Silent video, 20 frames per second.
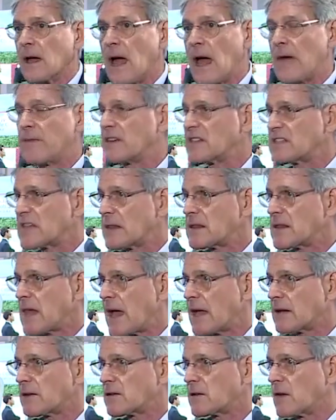Having said
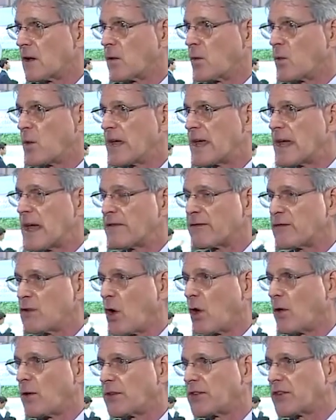that, we have
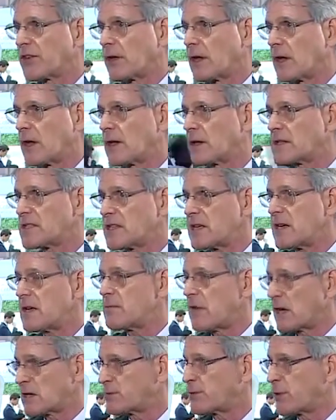not
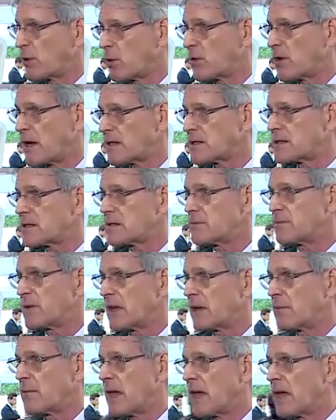seen much progress
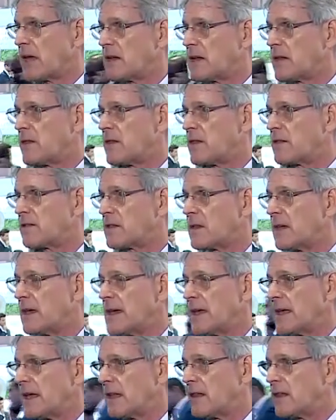being made
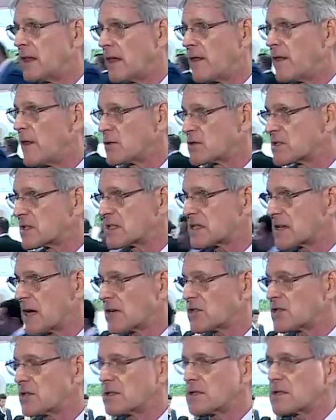in those
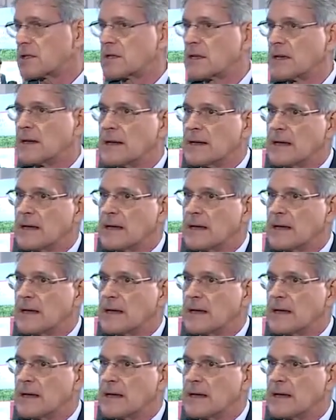discussions.